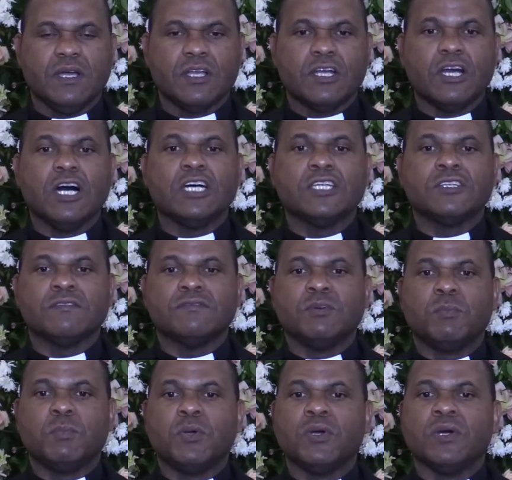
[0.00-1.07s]
God of the
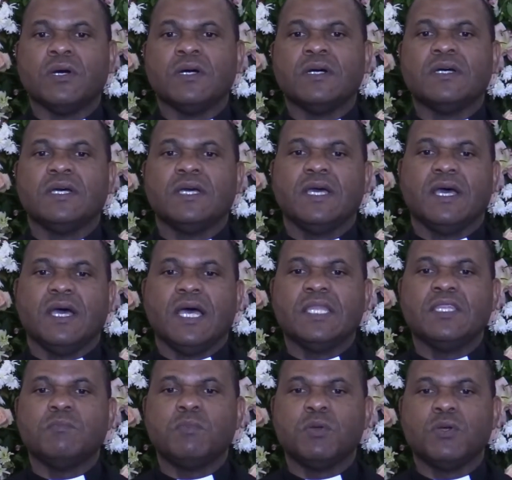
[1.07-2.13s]
poor
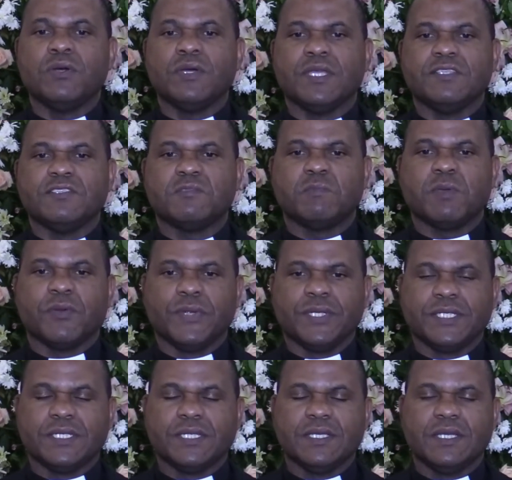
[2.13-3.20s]
and the poor in
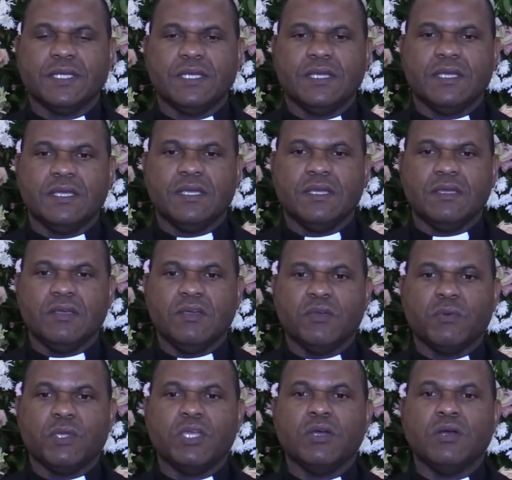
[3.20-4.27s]
spirit,
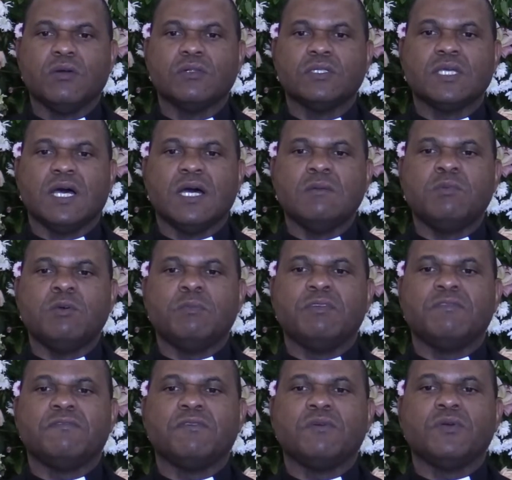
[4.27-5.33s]
we hold up
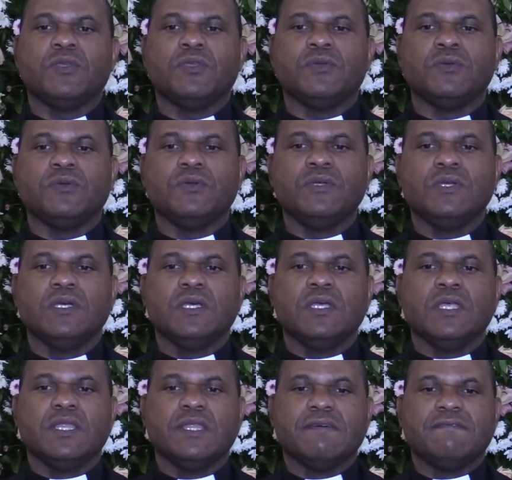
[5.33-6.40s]
before you
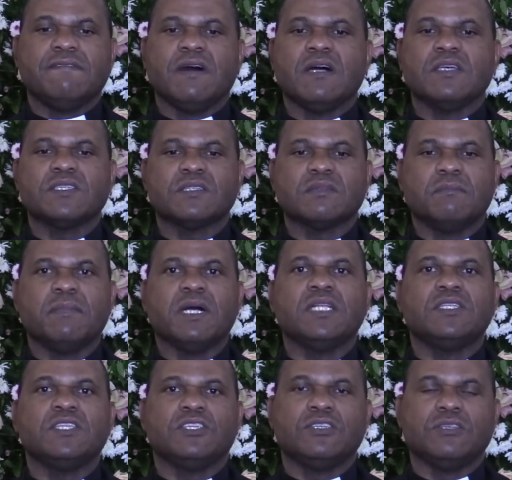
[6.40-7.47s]
the vast
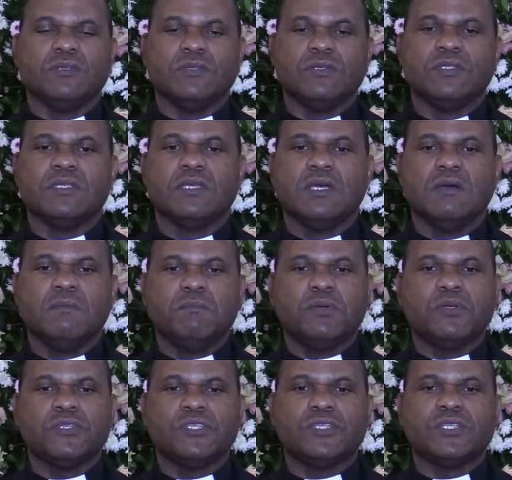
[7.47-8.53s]
multitude
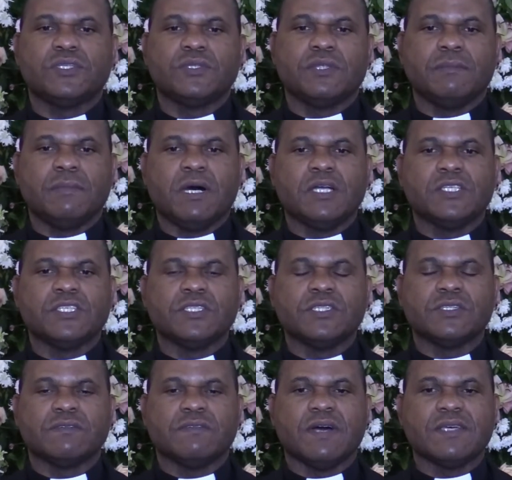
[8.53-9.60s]
pushed to the
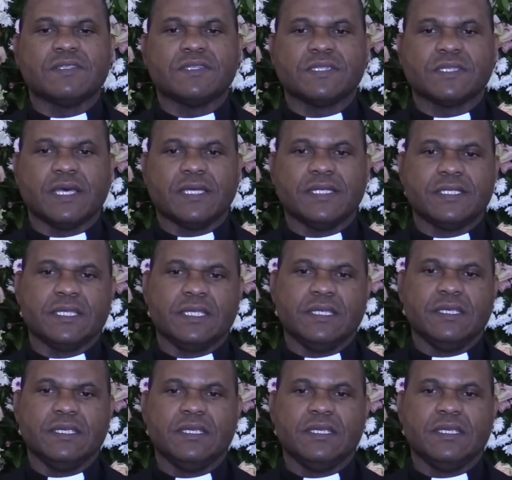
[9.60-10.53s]
margins of our society,